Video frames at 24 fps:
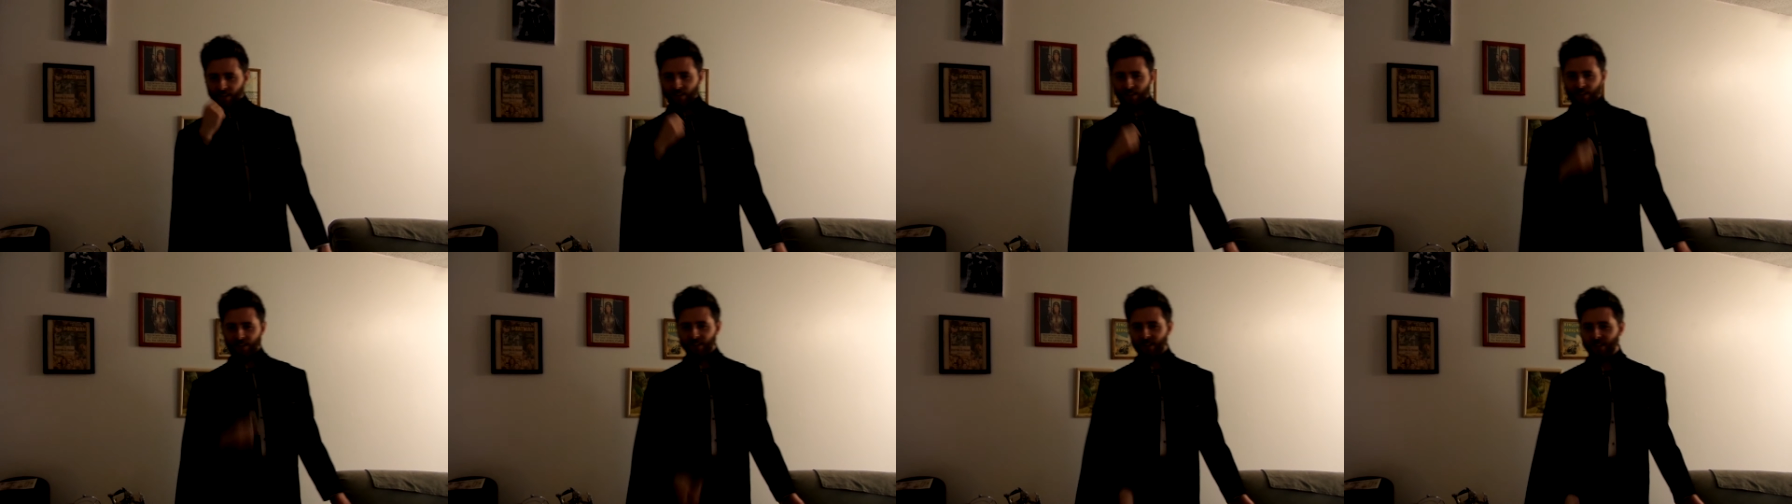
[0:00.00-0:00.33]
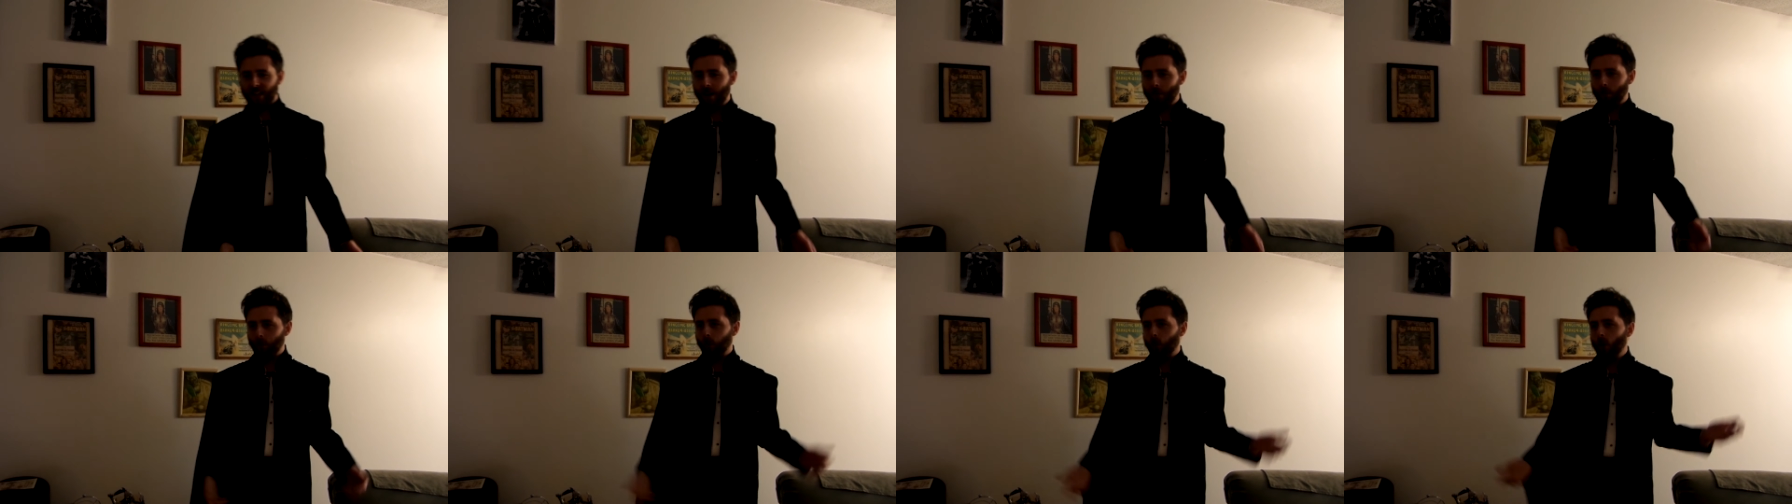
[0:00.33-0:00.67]

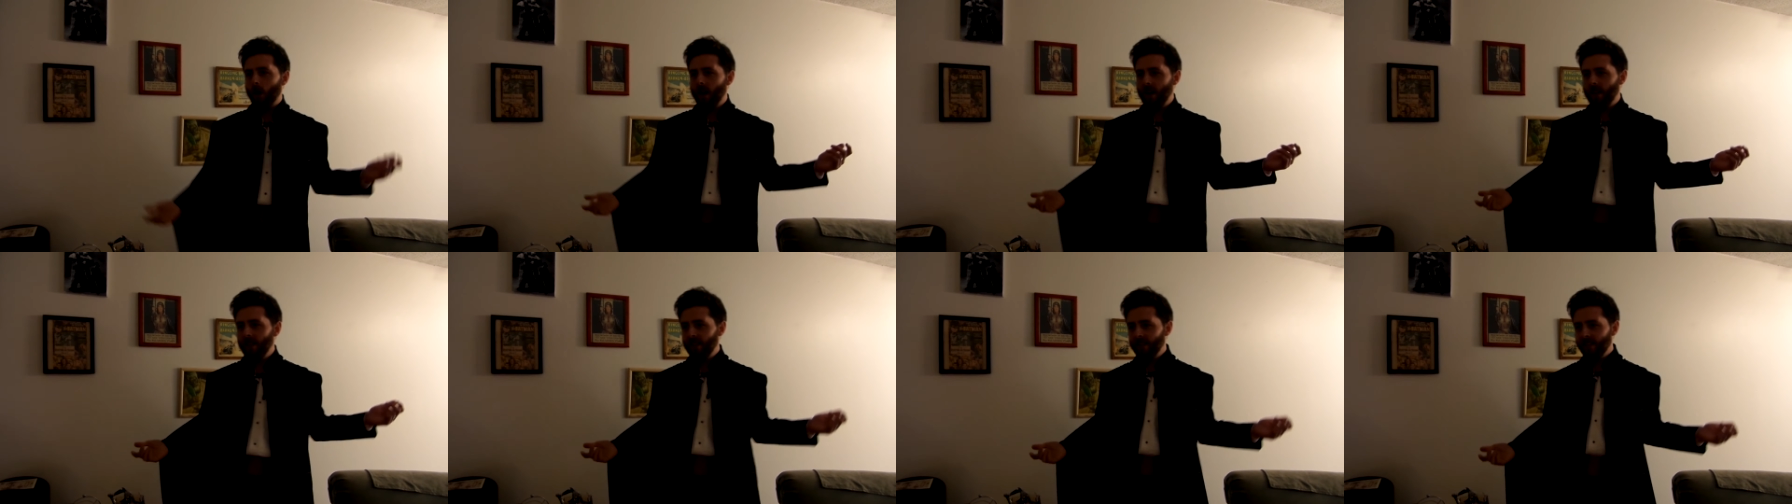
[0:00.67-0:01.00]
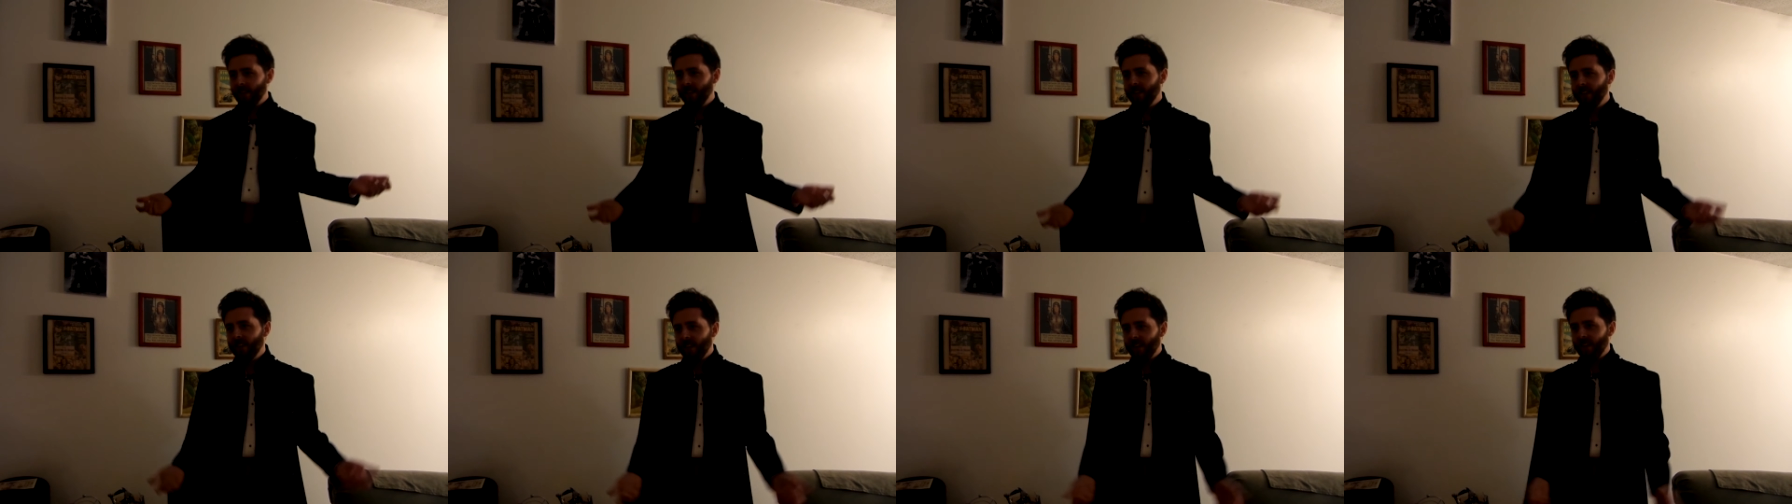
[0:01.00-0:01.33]
Step
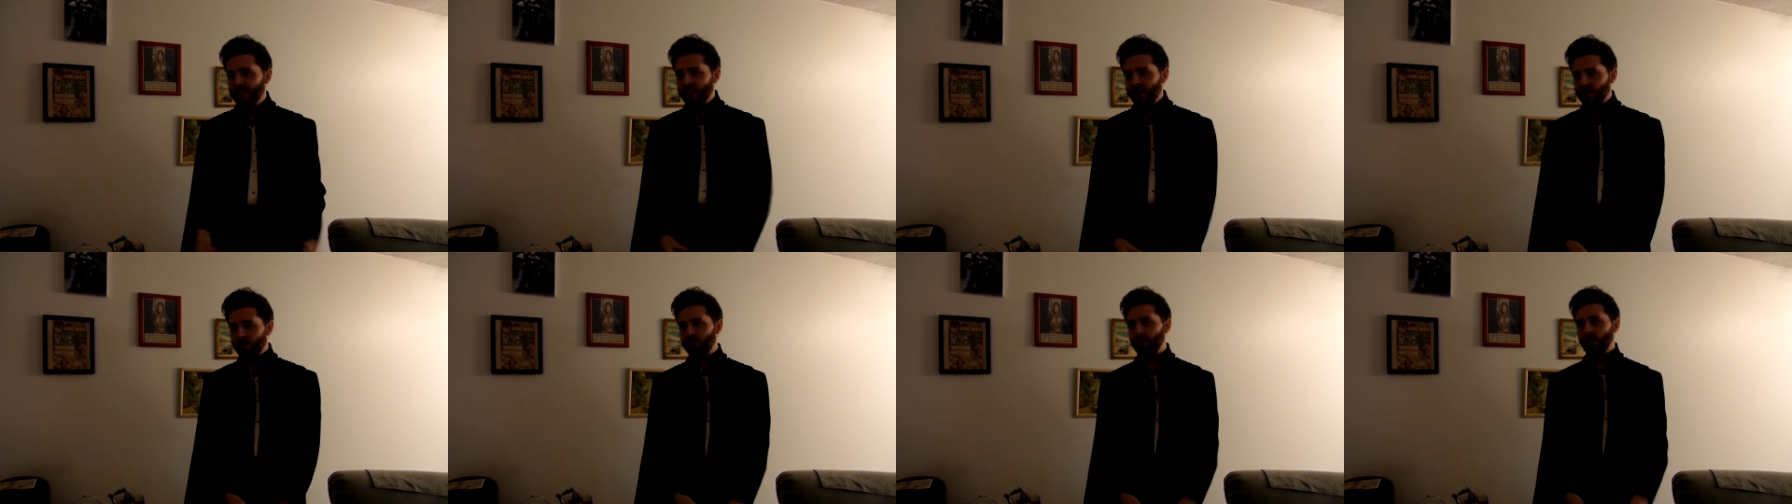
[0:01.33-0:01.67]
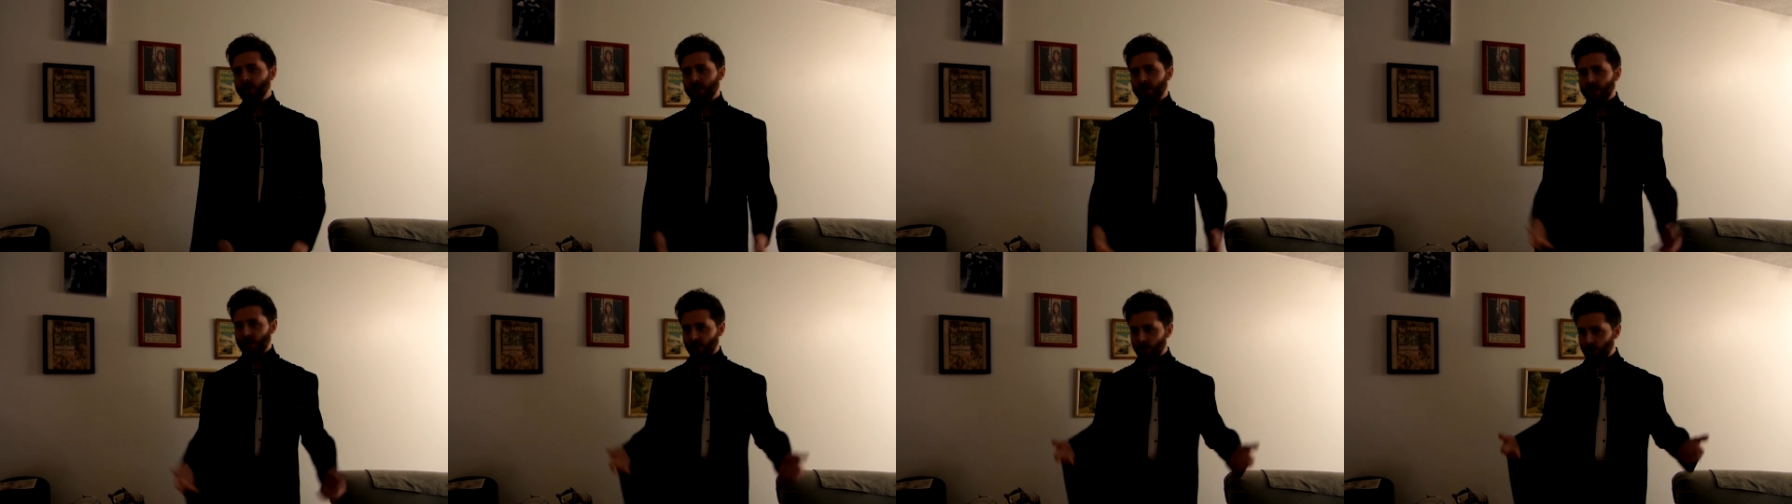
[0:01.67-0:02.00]
one, Put your